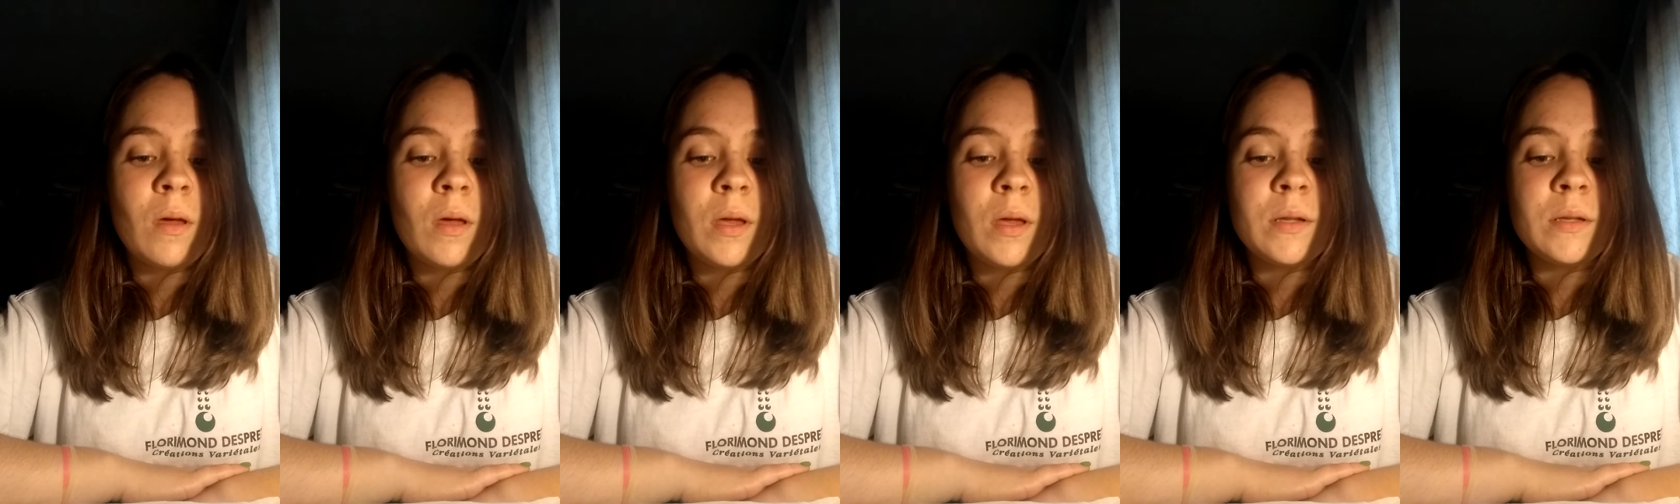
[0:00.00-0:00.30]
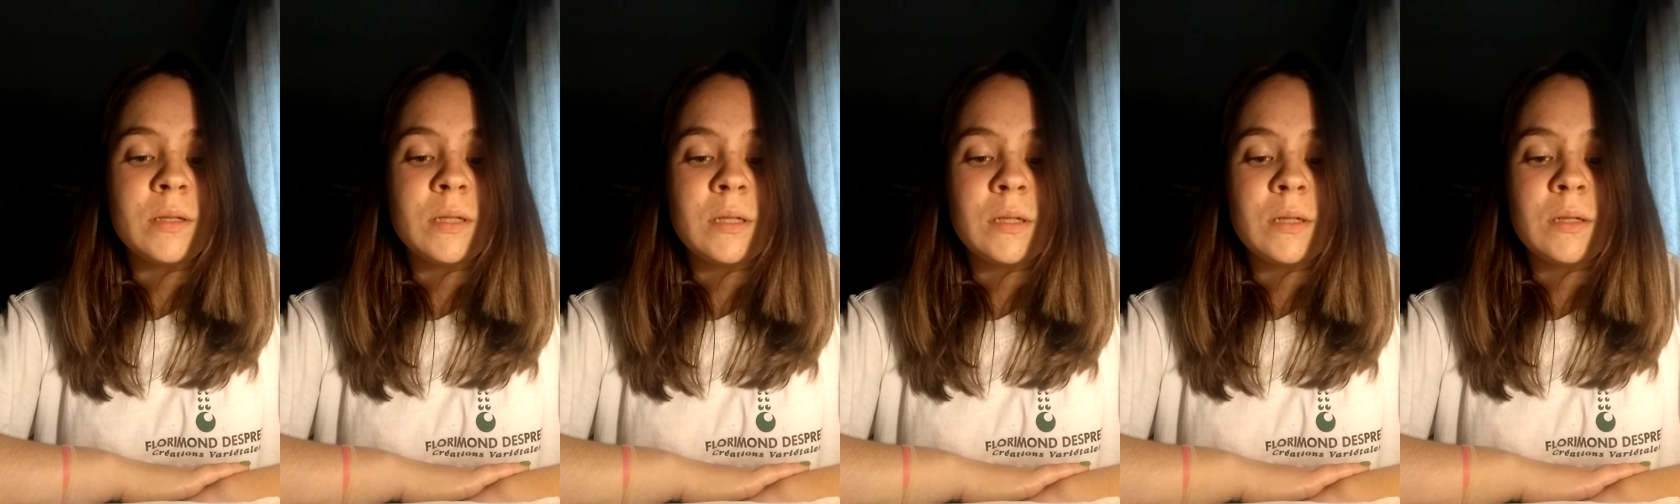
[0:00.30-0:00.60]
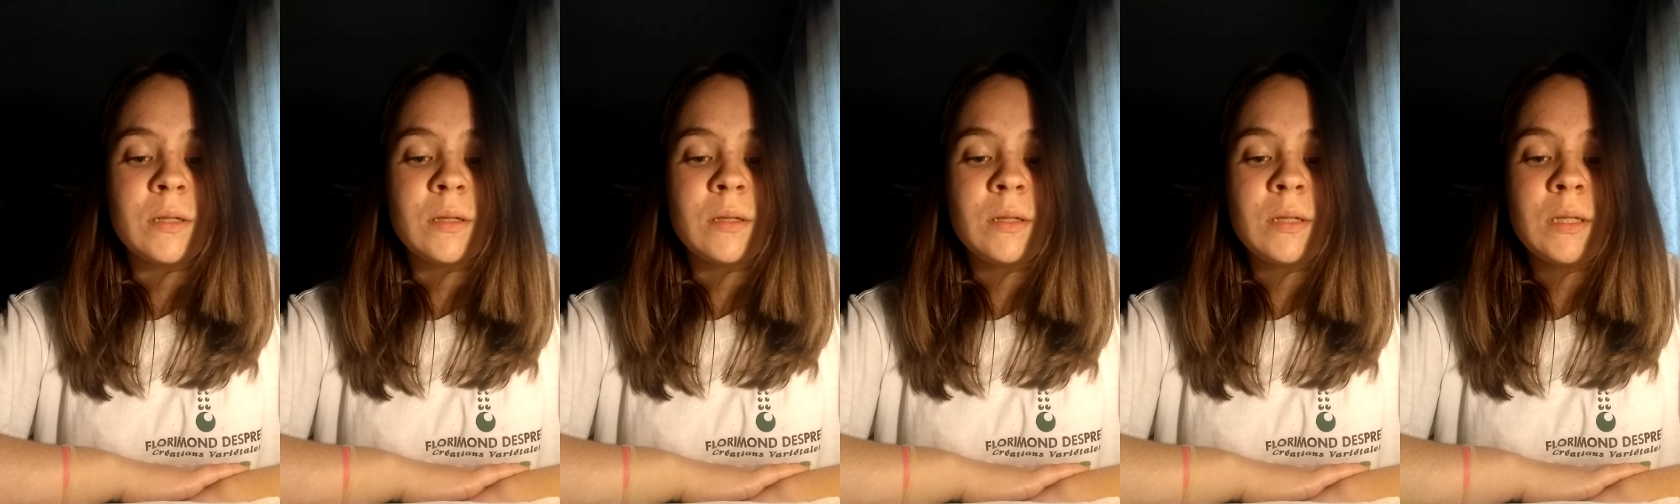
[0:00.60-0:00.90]
And
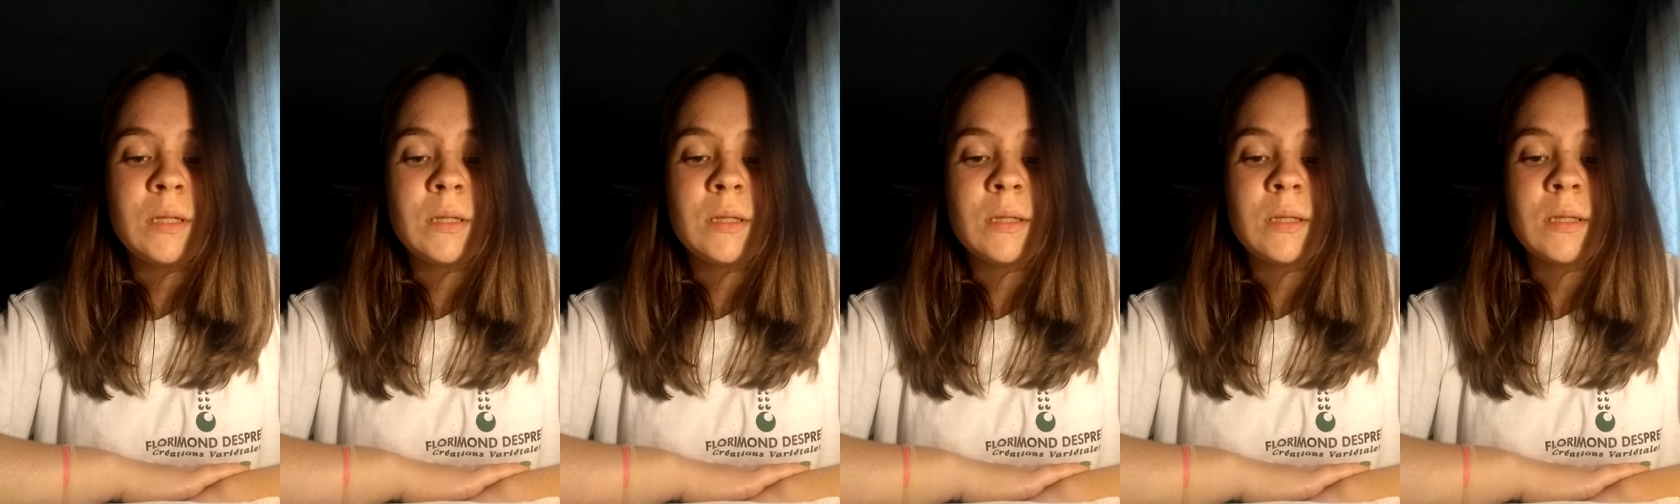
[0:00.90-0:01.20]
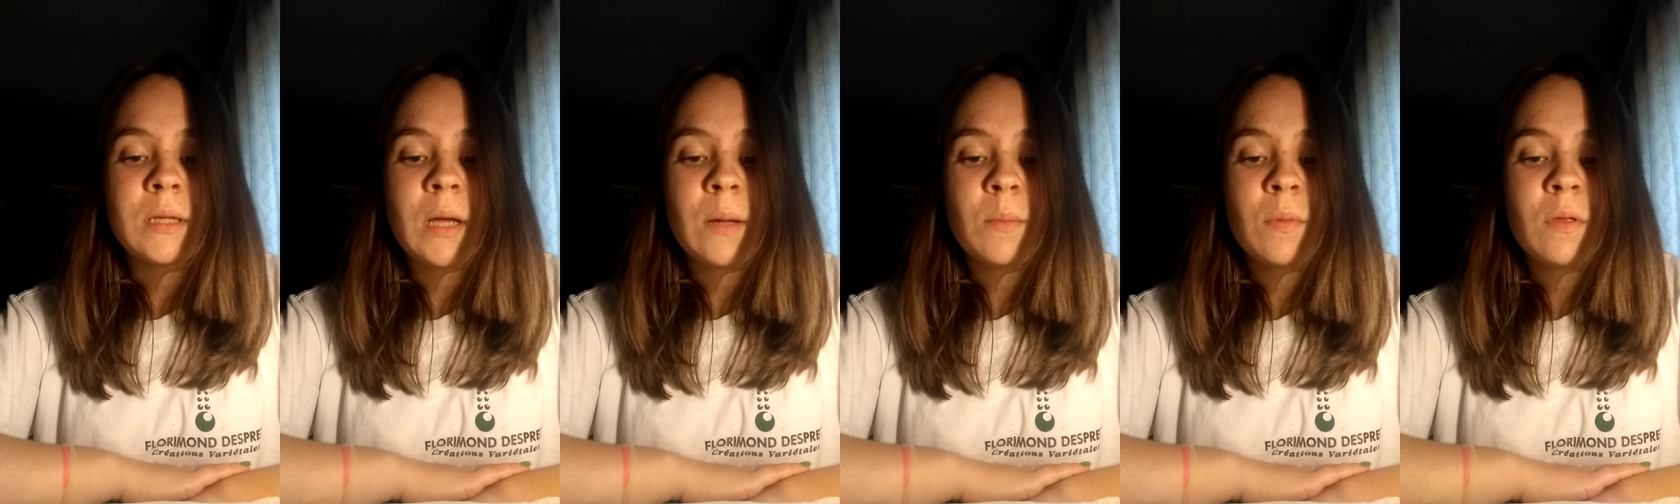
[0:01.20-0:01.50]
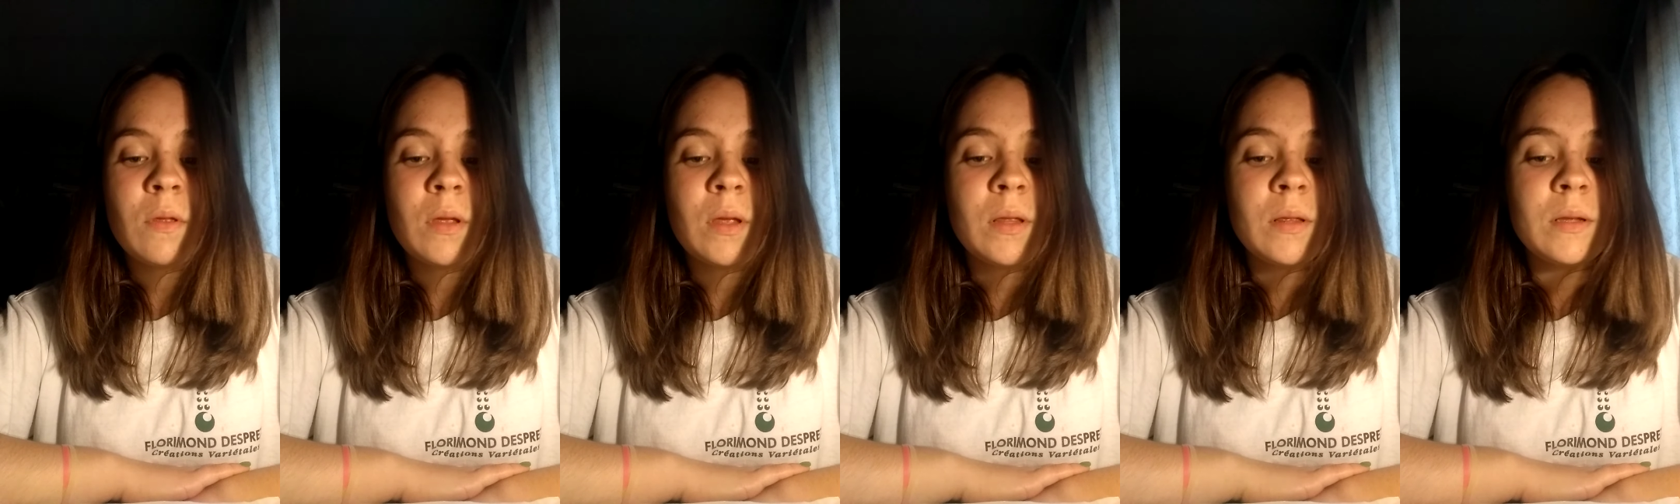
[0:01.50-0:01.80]
this is
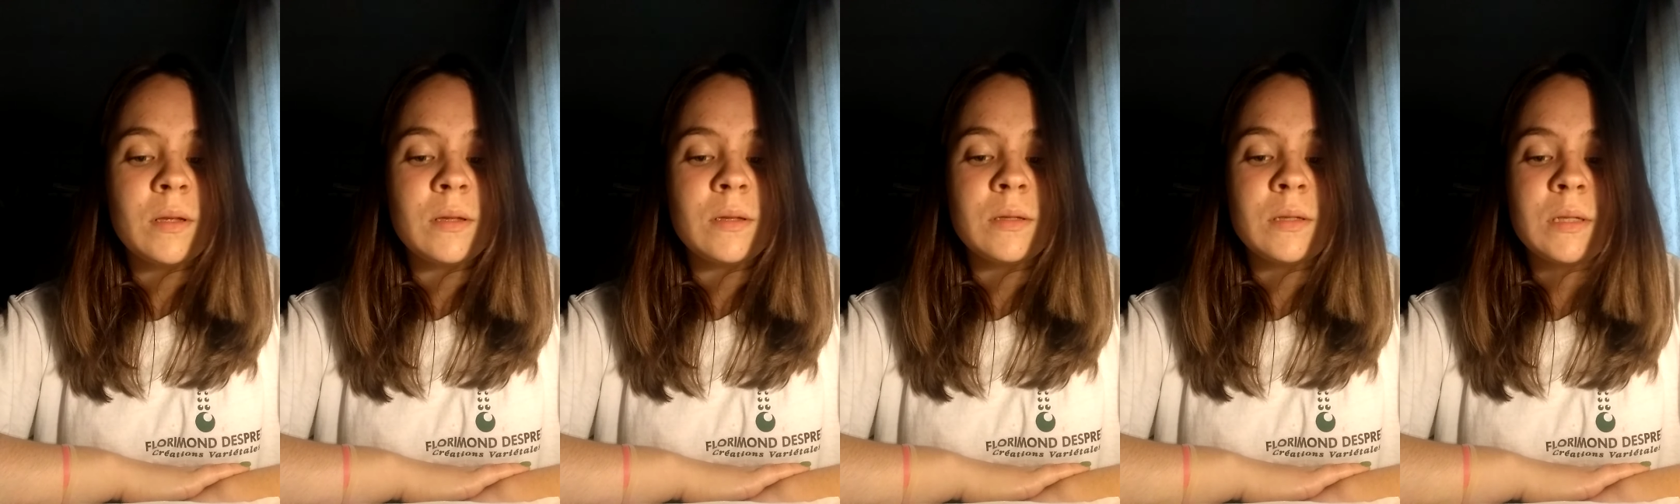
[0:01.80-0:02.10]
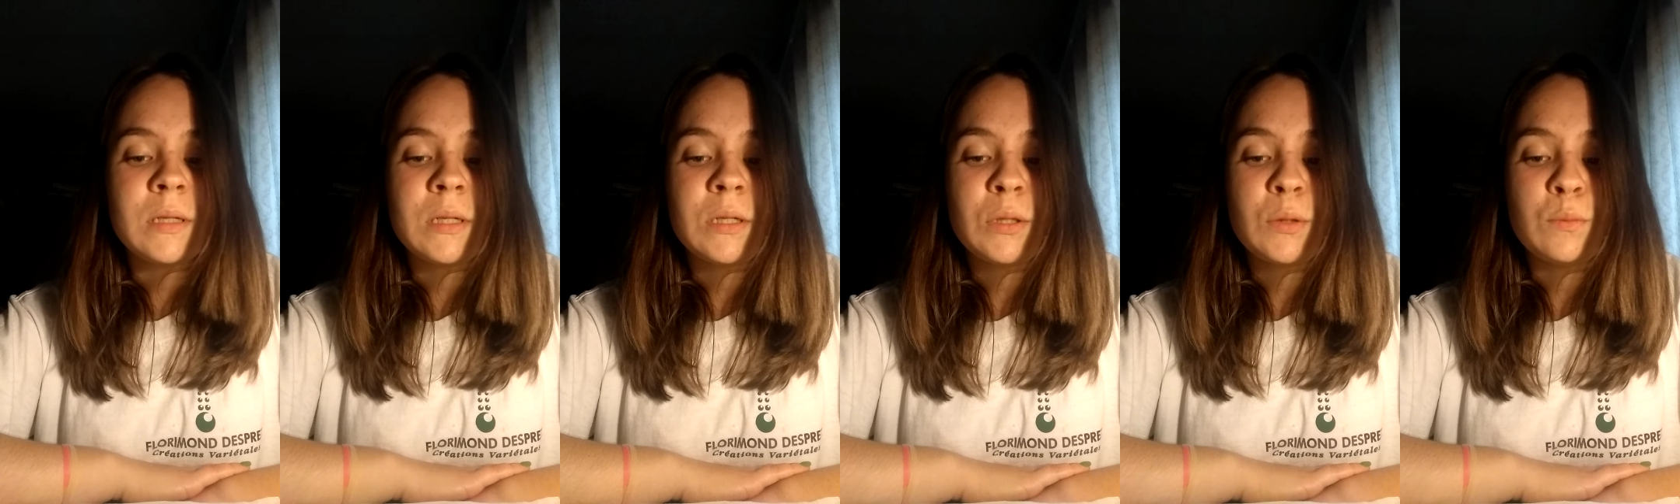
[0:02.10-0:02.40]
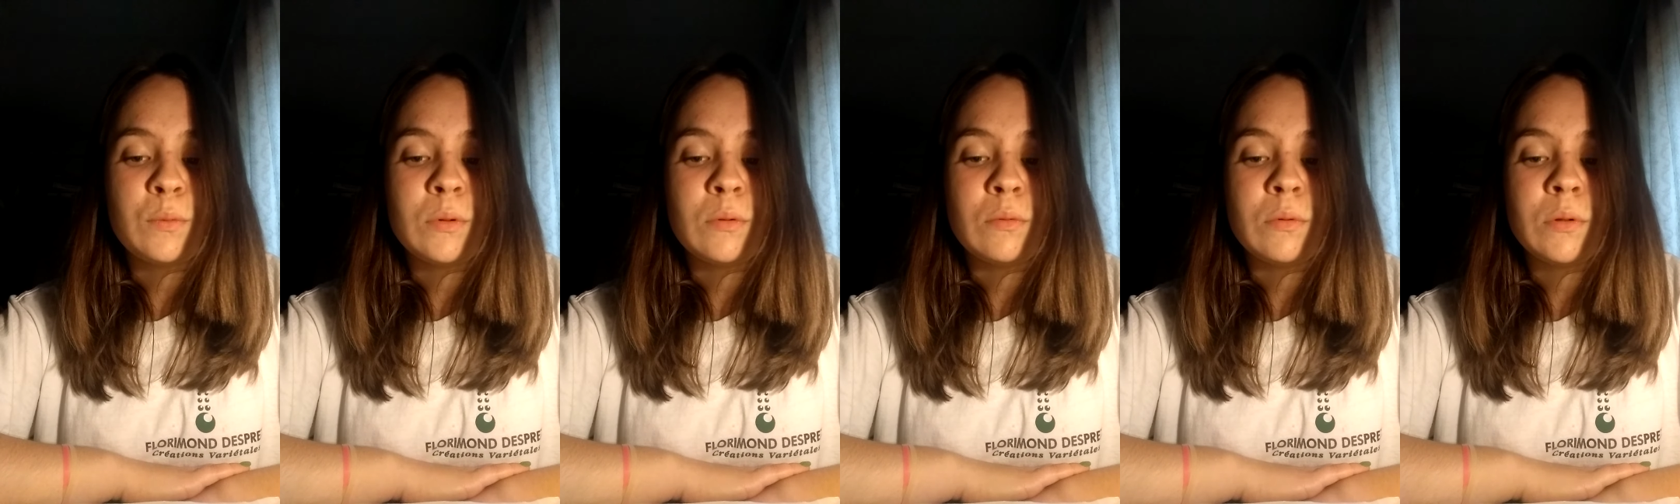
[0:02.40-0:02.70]
something that
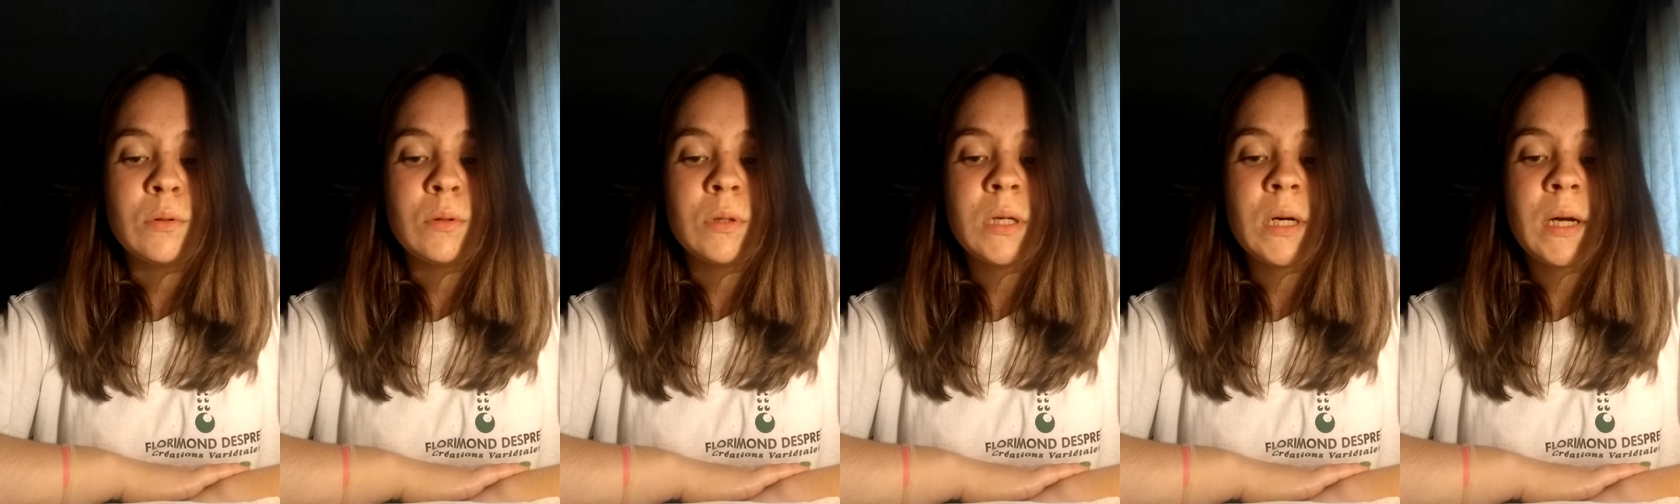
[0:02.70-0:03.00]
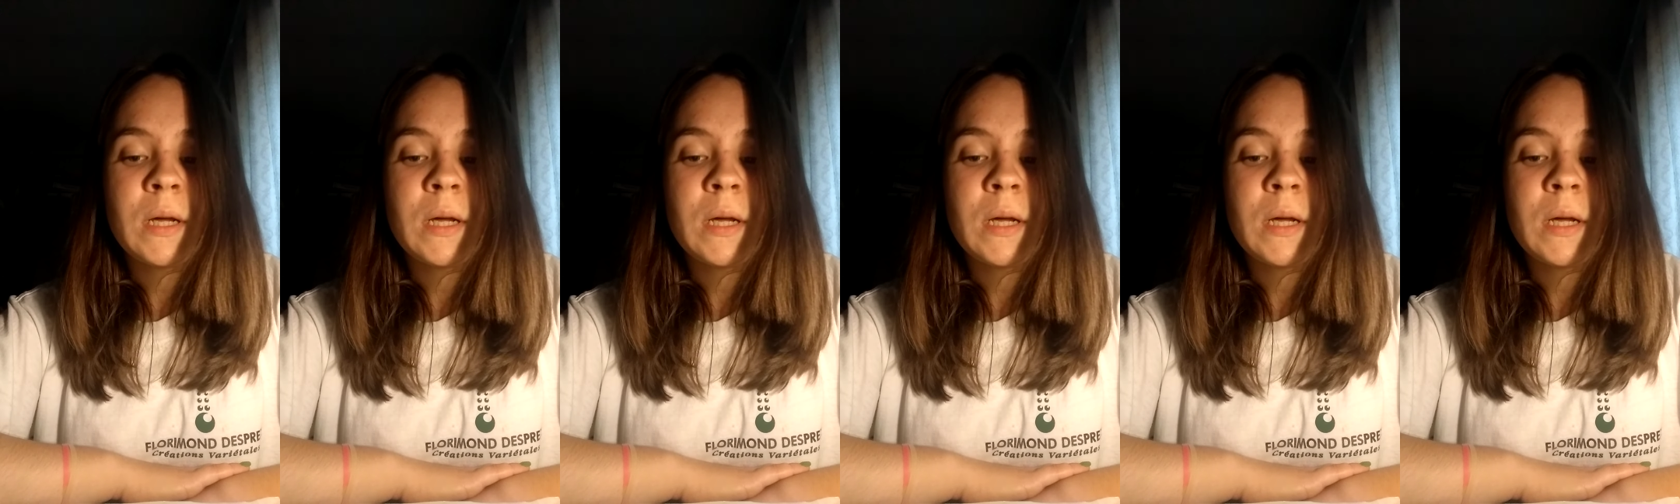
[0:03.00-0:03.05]
we will